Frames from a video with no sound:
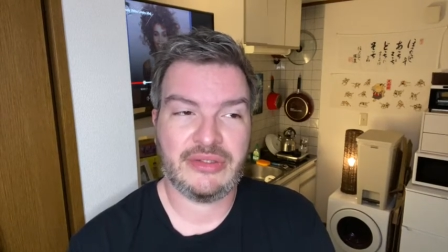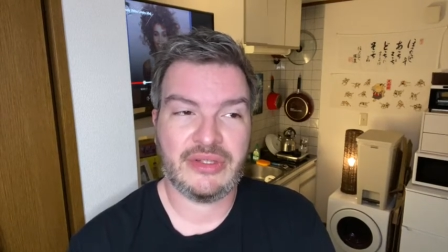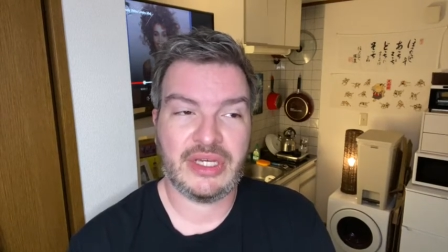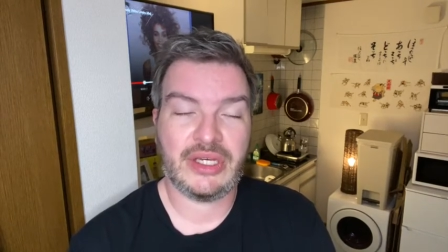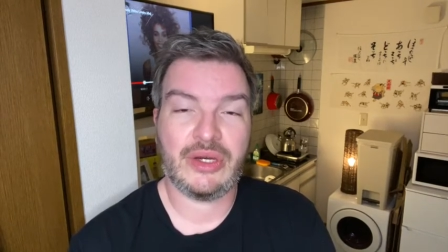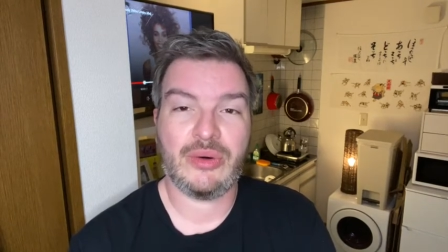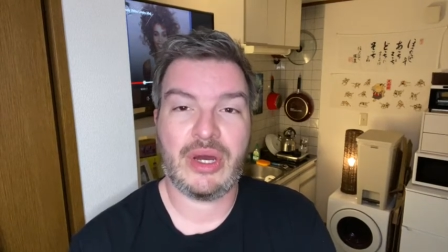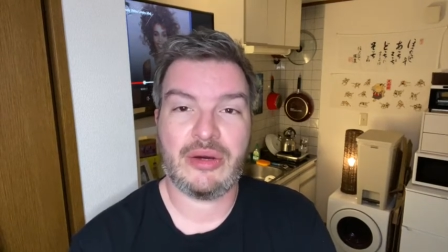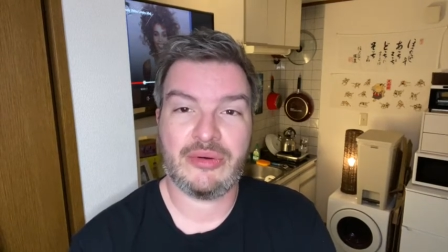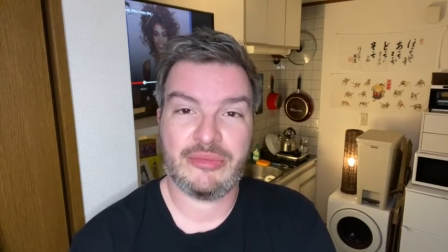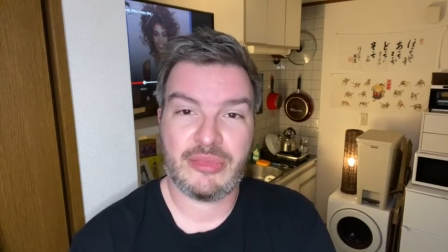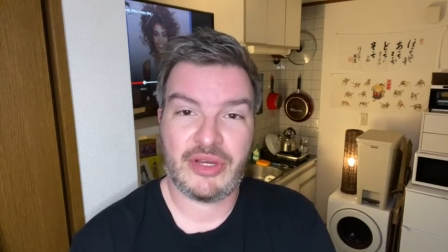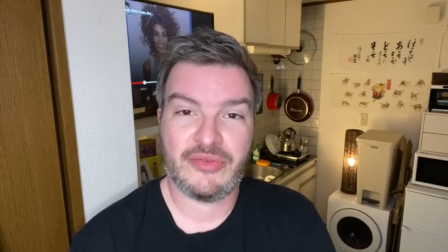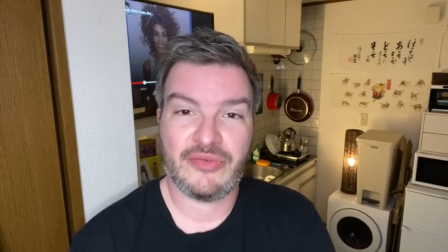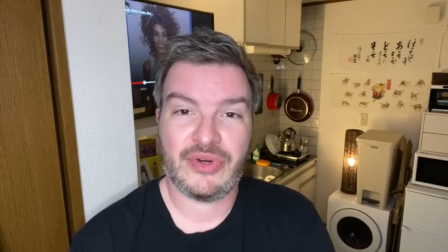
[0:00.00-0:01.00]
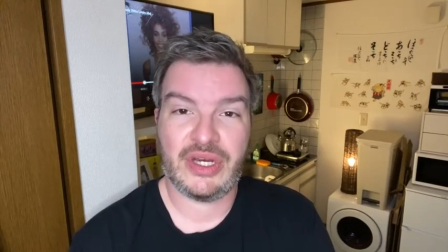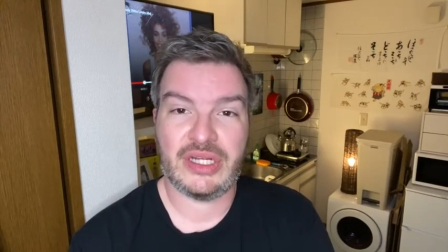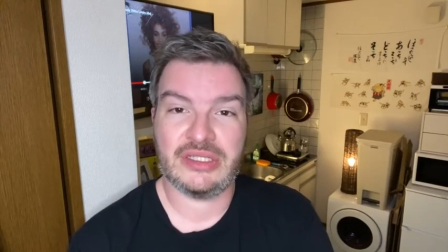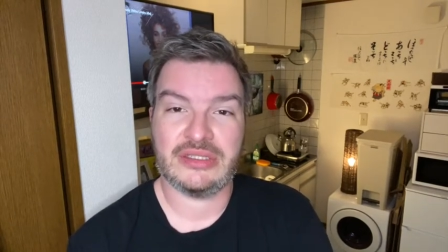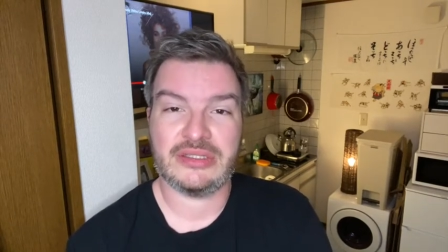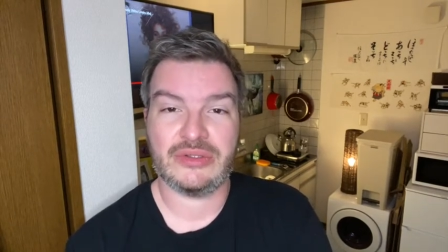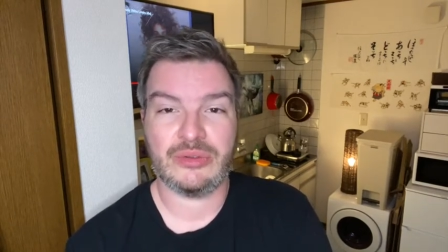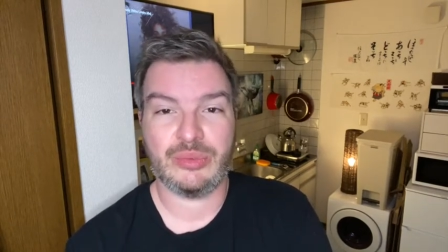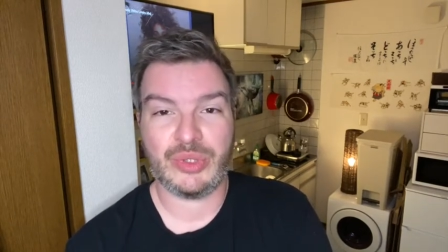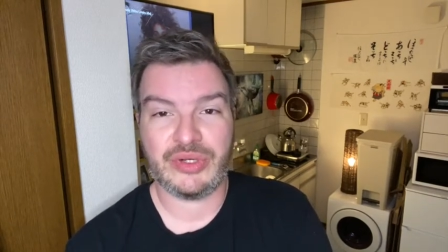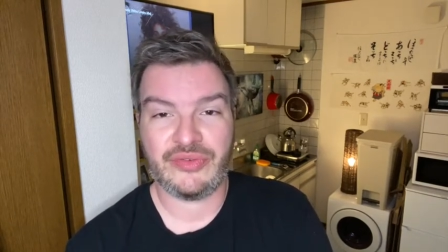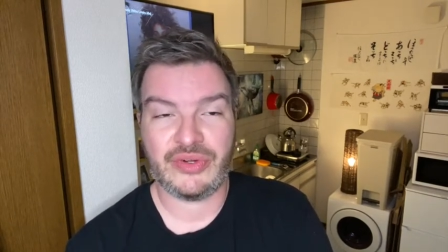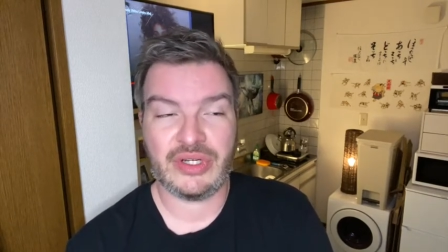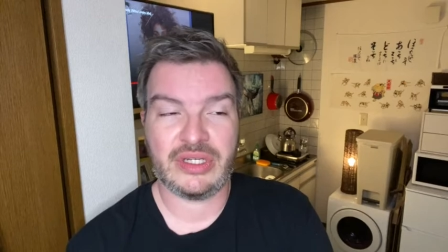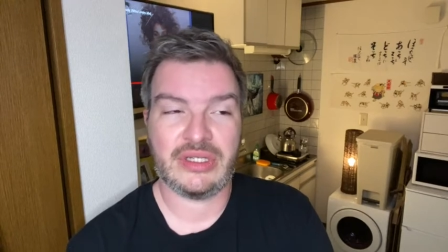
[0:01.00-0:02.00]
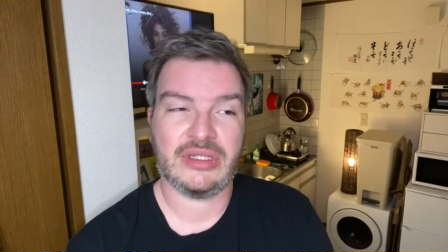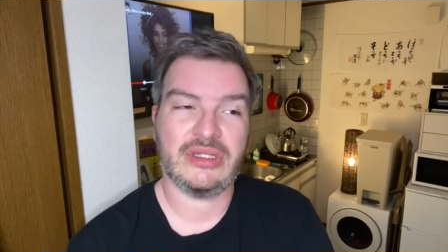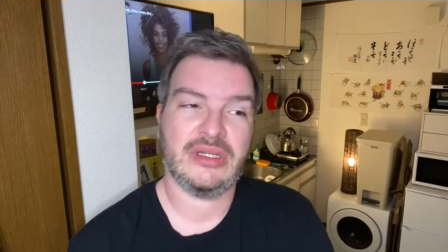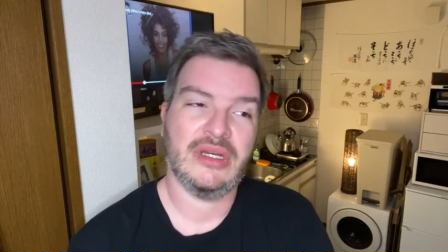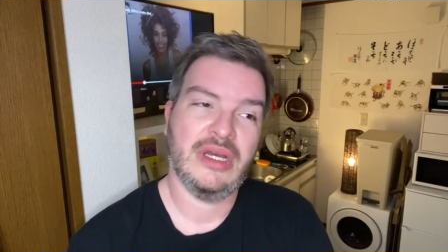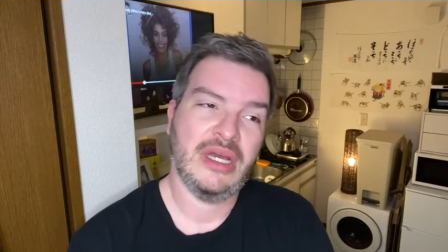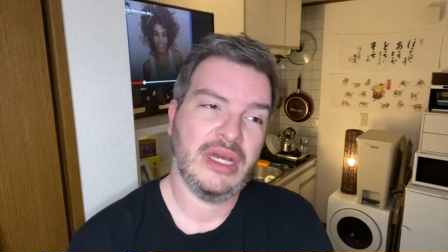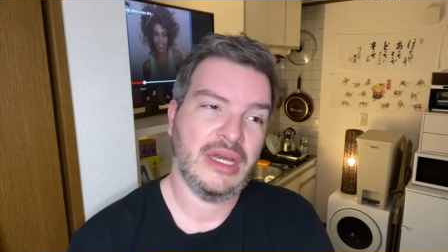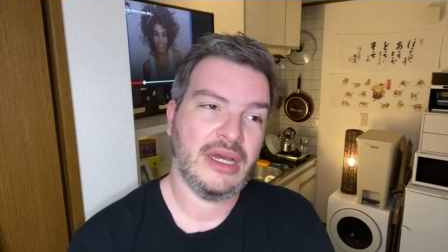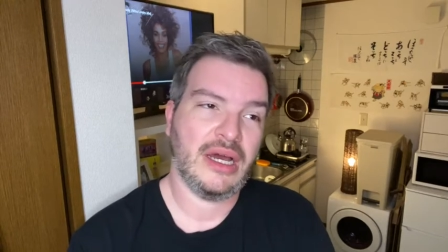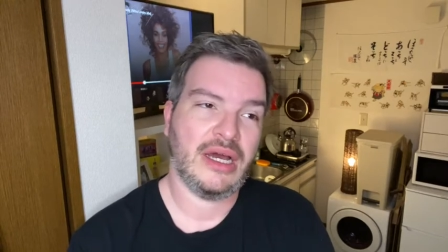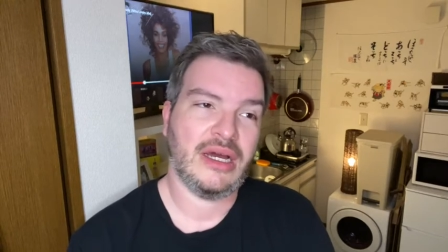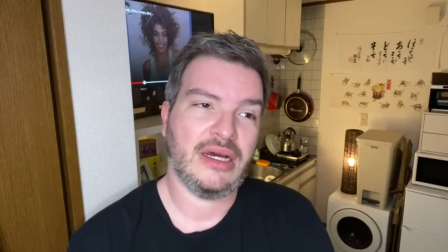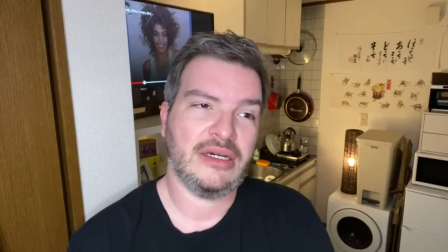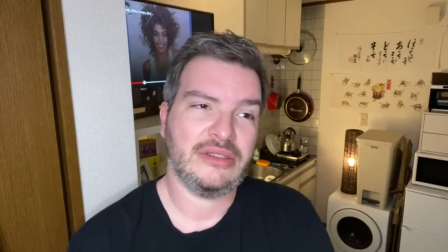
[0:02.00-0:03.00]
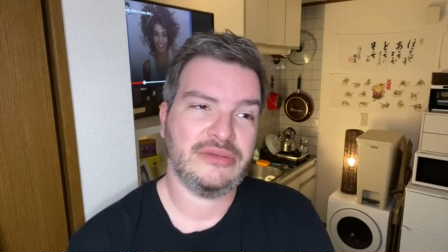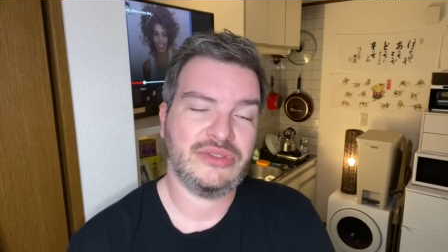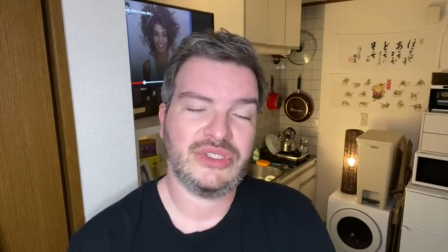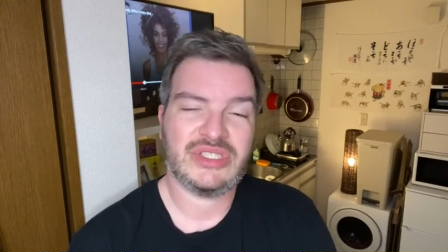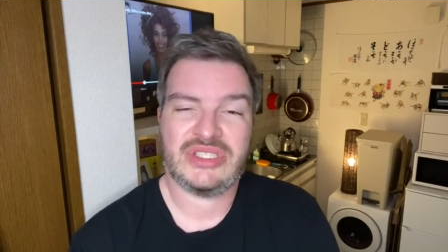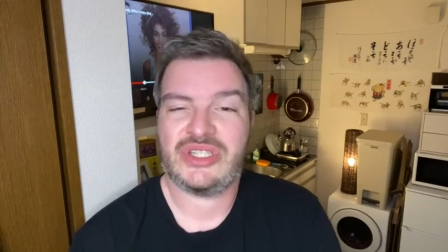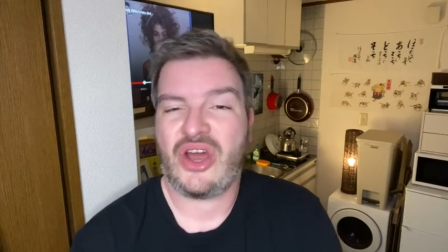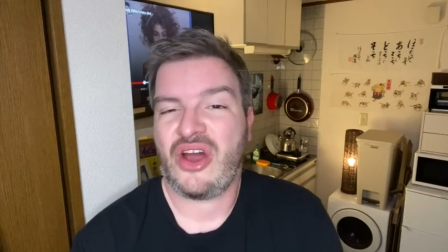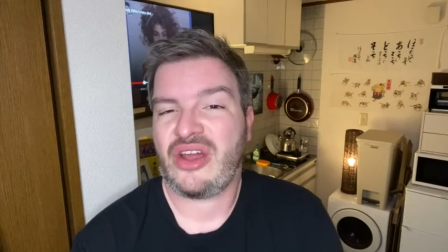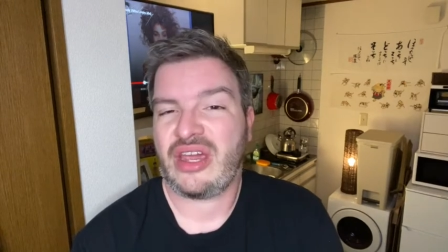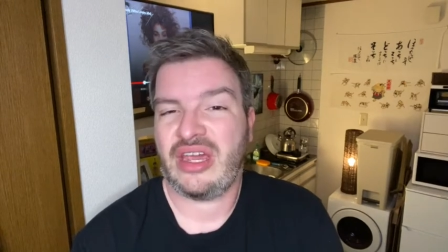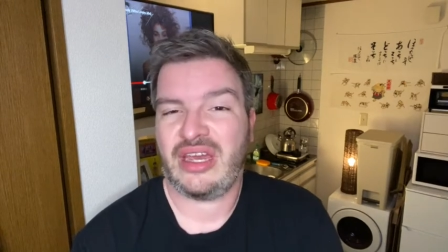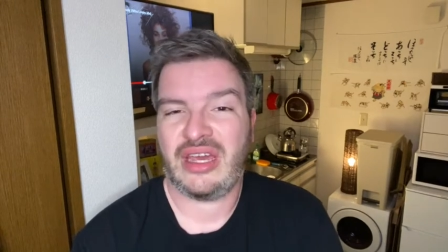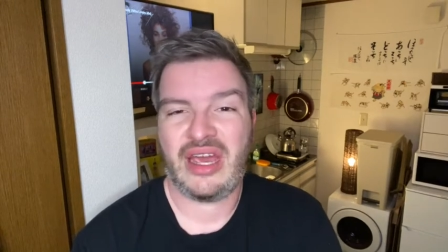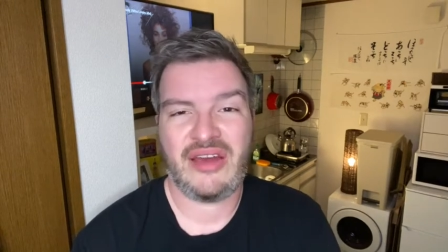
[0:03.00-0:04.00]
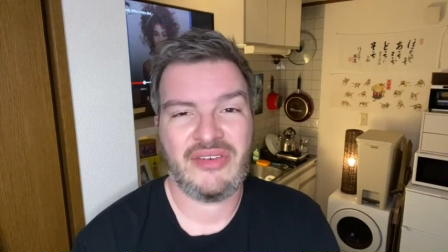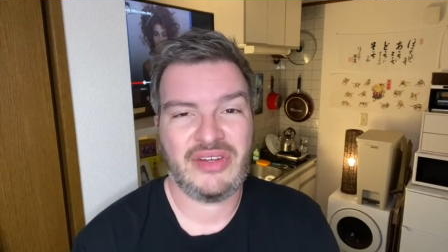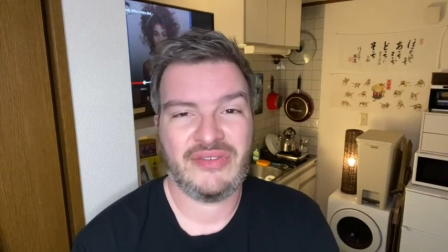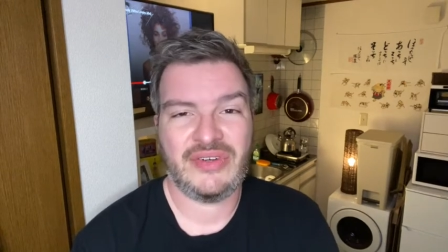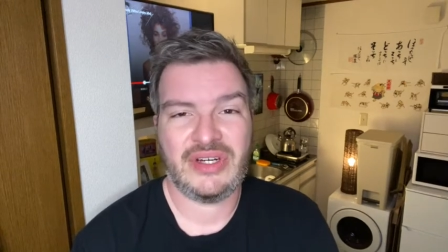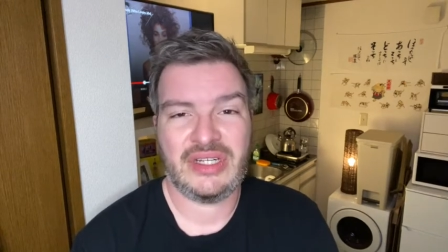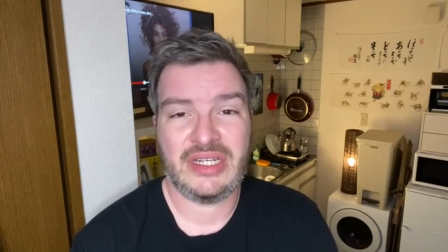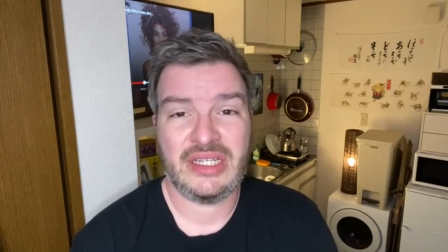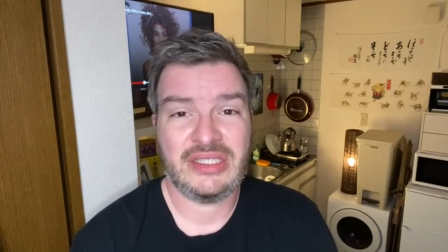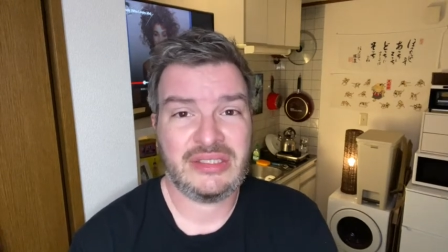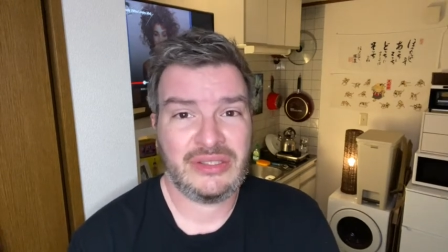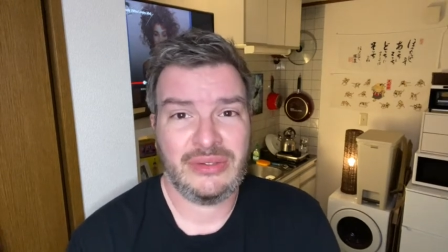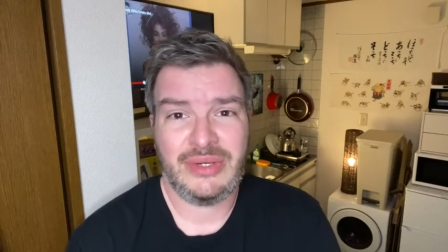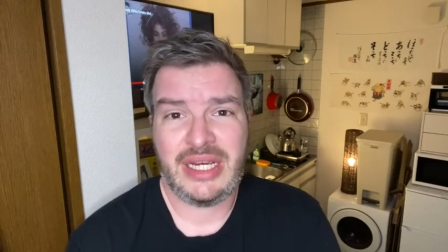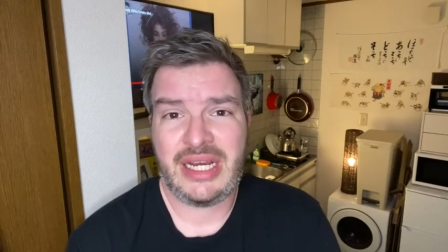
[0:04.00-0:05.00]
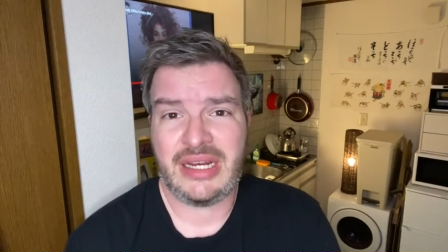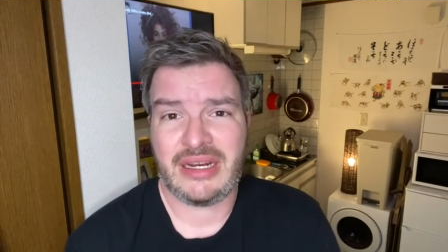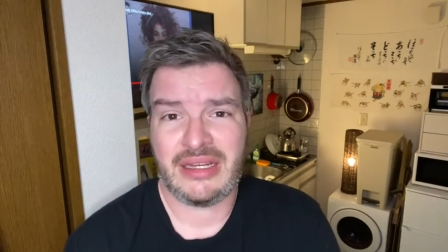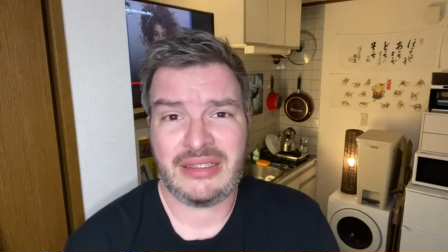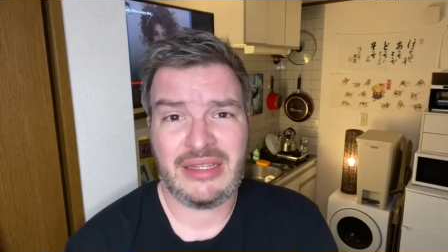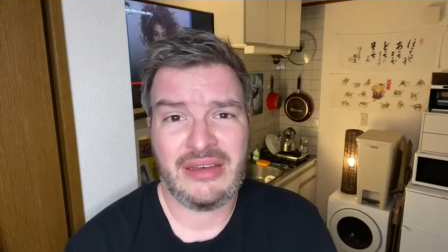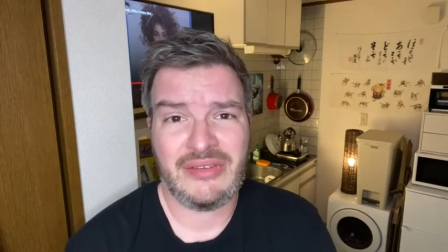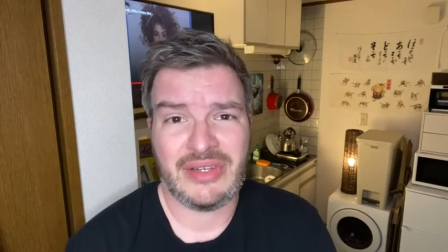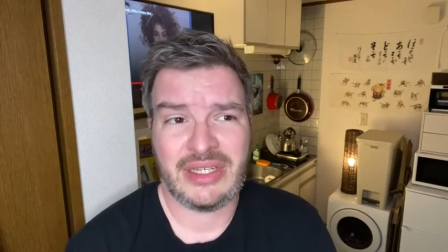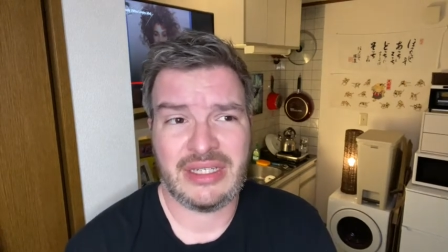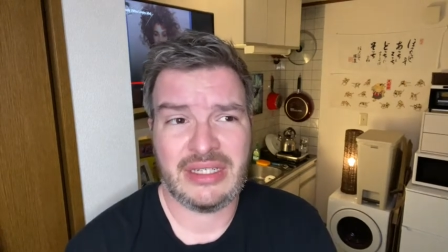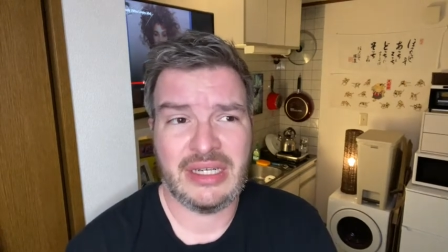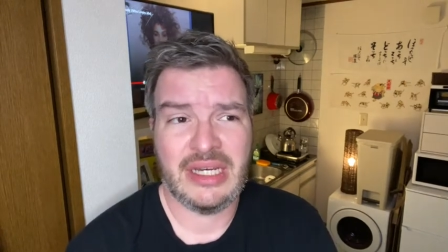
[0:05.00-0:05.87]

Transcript: Like go out with my friends or boyfriend and uh, just talking, having fun. It's great. I love it.